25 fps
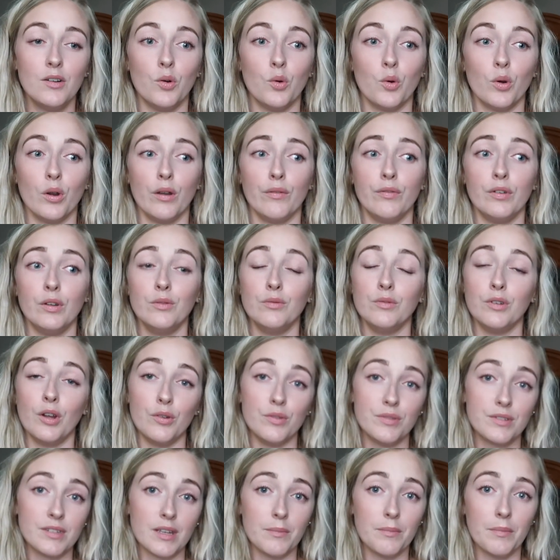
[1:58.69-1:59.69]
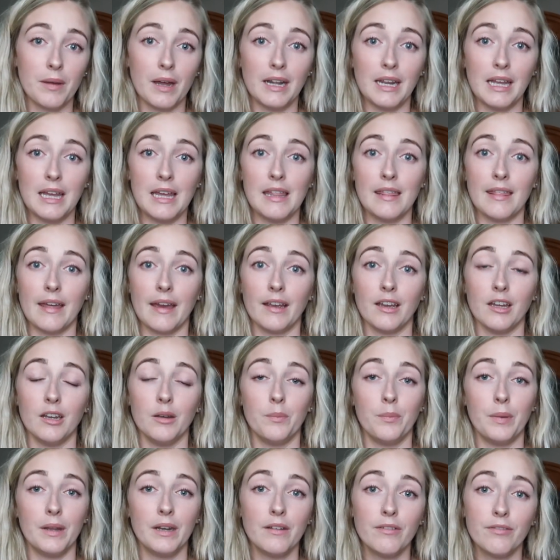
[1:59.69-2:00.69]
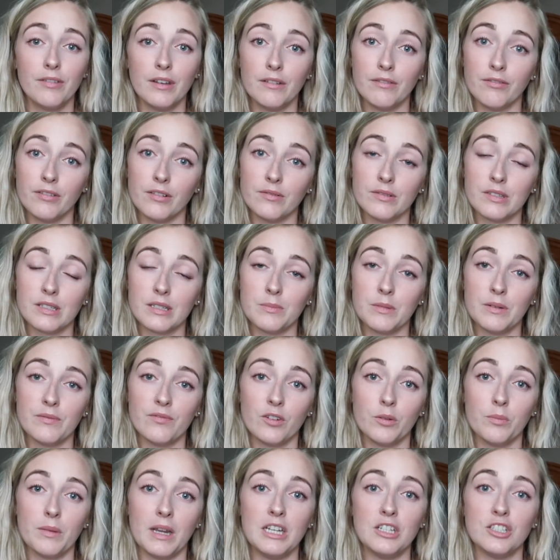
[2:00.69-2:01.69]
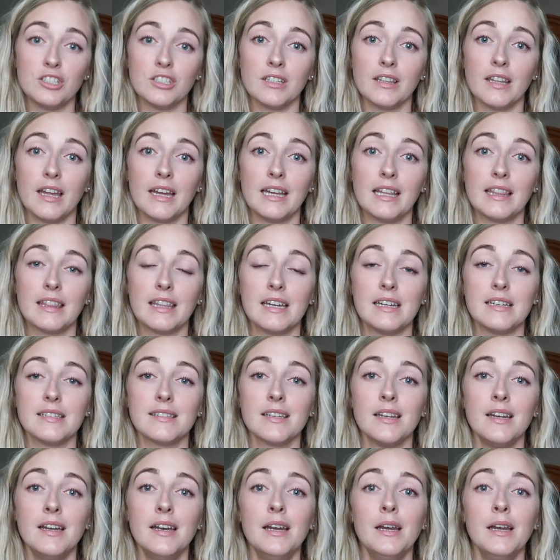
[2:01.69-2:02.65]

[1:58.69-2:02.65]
or if you know somebody that could benefit from some information like this,